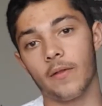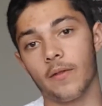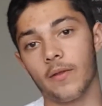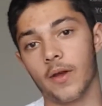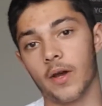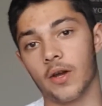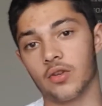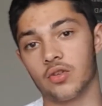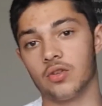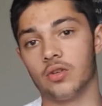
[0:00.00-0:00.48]

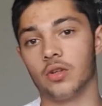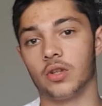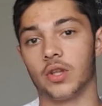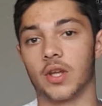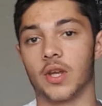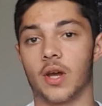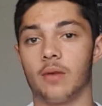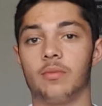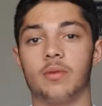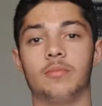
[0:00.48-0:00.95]
as you know, there
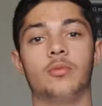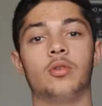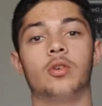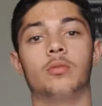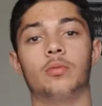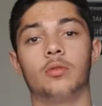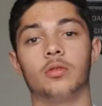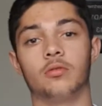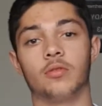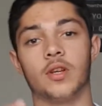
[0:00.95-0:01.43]
can be
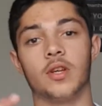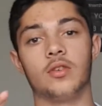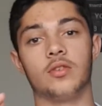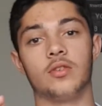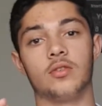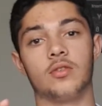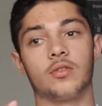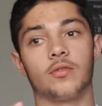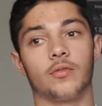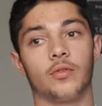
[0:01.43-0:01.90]
multiple
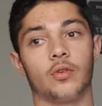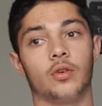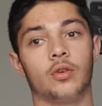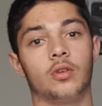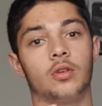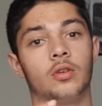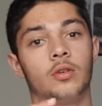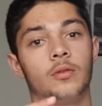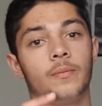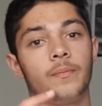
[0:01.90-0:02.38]
reasons
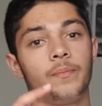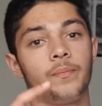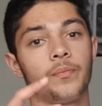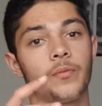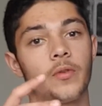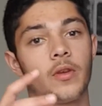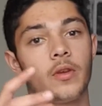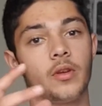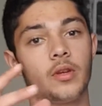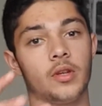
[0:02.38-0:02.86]
for
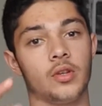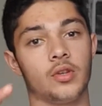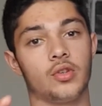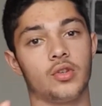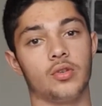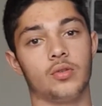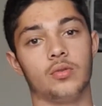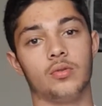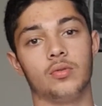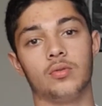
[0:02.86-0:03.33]

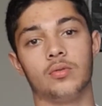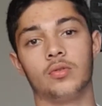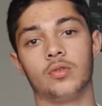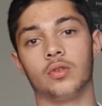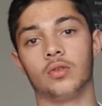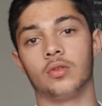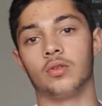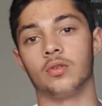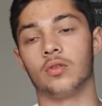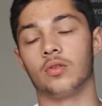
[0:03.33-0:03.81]
issues
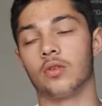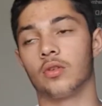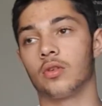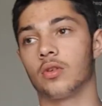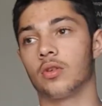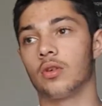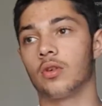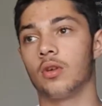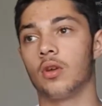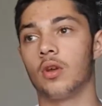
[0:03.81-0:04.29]
and
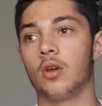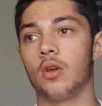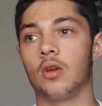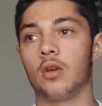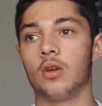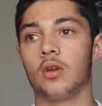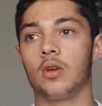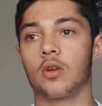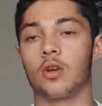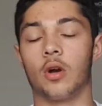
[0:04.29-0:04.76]

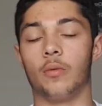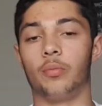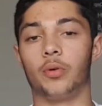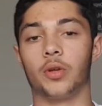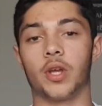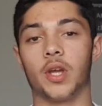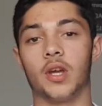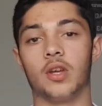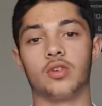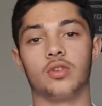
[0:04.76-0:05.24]

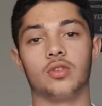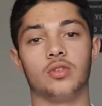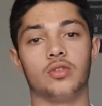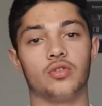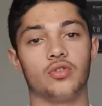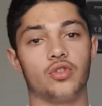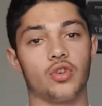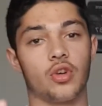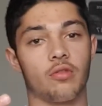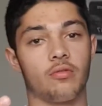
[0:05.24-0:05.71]
complications
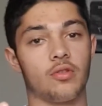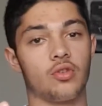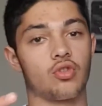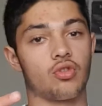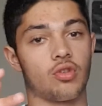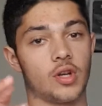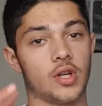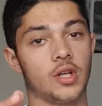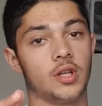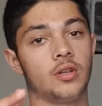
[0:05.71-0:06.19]
during
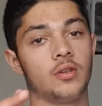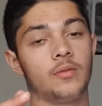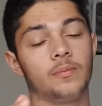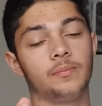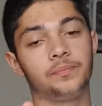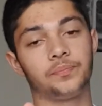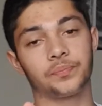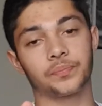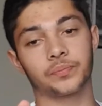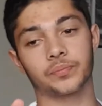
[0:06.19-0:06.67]
training.
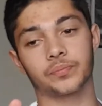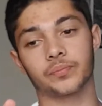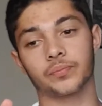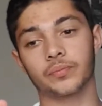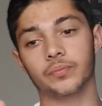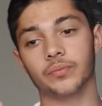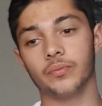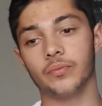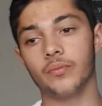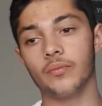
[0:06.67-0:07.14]

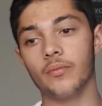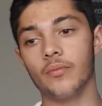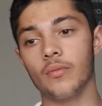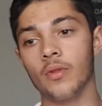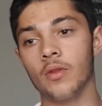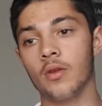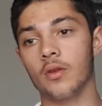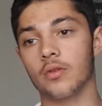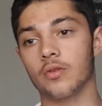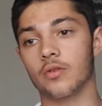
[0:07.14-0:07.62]

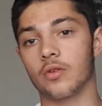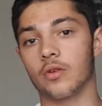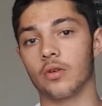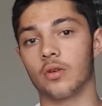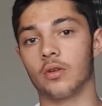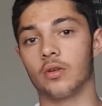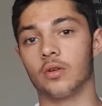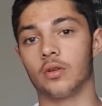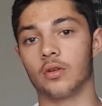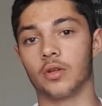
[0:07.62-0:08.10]

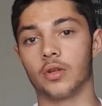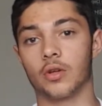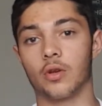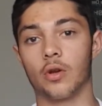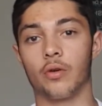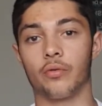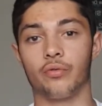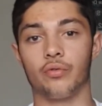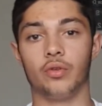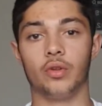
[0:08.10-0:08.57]
So I'm going to go
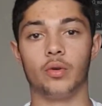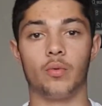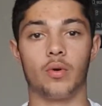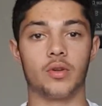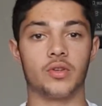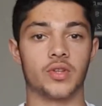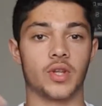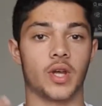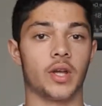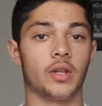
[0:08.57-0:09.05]
through the
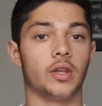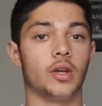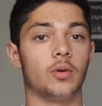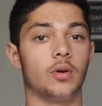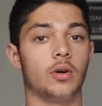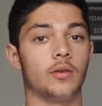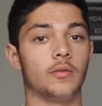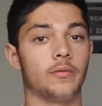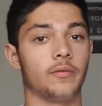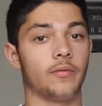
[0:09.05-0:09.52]
ones that I know
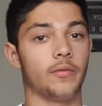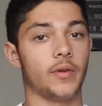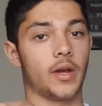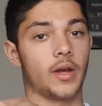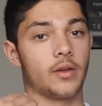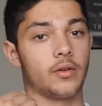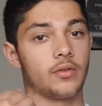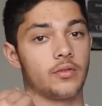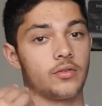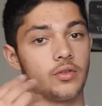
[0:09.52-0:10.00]
of
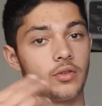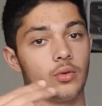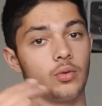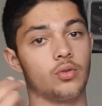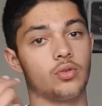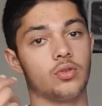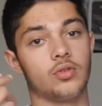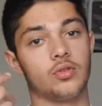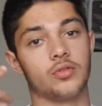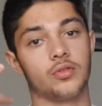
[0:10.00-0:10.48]
and
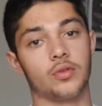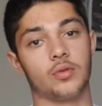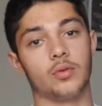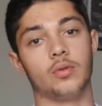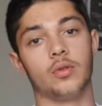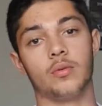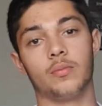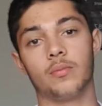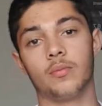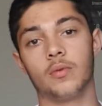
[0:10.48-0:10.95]
solutions to
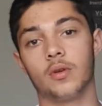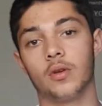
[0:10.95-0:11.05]
them.